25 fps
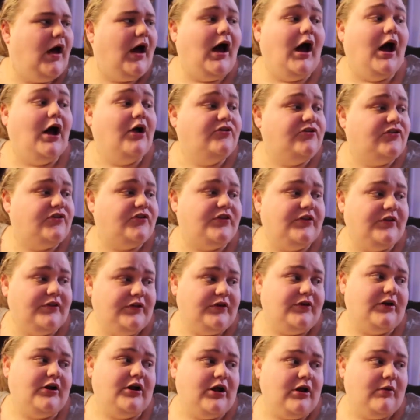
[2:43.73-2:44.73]
I just think
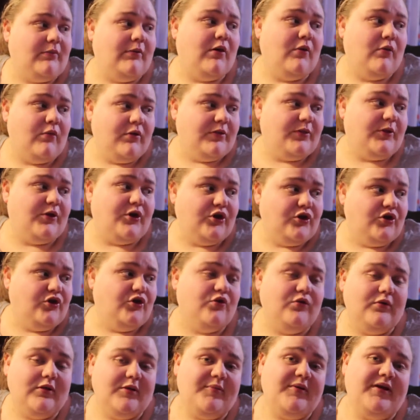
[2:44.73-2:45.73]
they're gonna come out with a
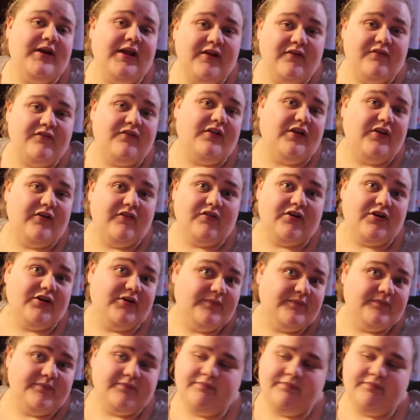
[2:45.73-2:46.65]
new lemonade flavor.